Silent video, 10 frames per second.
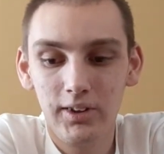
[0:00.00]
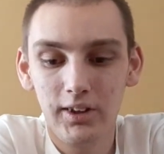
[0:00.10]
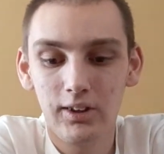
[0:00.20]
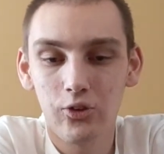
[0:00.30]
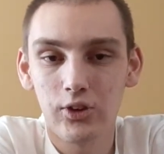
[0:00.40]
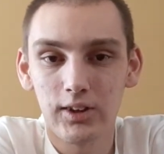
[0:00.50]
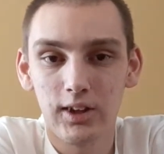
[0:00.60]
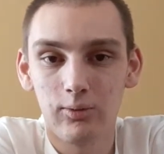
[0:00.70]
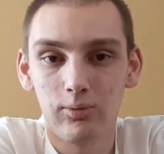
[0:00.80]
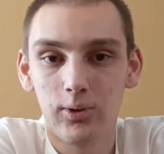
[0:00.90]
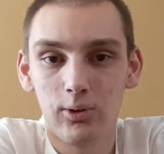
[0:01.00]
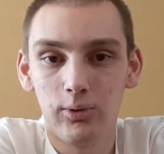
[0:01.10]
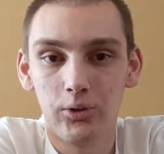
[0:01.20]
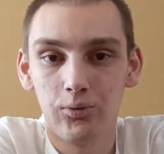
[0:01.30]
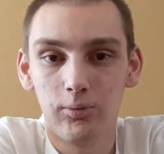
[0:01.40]
and it's not that far
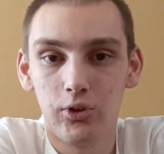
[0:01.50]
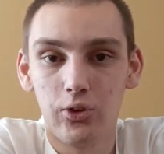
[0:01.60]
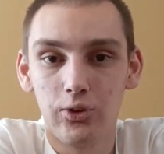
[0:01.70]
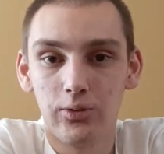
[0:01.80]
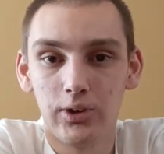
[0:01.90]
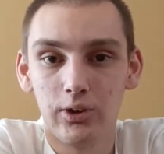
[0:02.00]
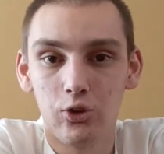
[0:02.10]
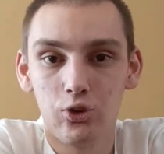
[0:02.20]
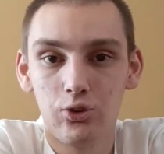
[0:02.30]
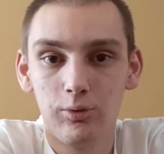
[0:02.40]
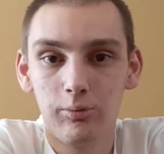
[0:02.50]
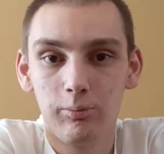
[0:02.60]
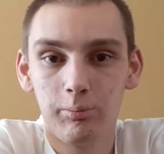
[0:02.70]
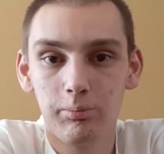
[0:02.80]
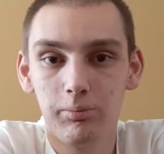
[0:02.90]
away from Disneyland.
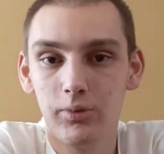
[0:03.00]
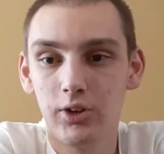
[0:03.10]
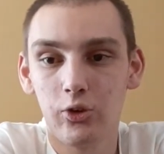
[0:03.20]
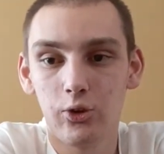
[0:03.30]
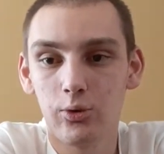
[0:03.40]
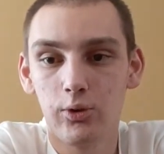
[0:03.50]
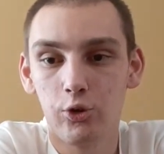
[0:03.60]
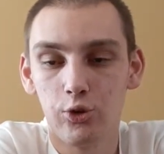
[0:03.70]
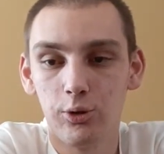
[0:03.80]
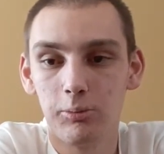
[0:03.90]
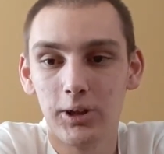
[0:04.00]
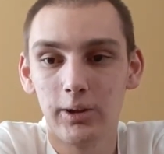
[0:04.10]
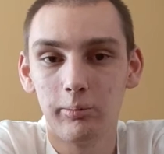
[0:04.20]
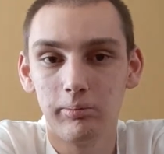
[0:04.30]
It's close nearby.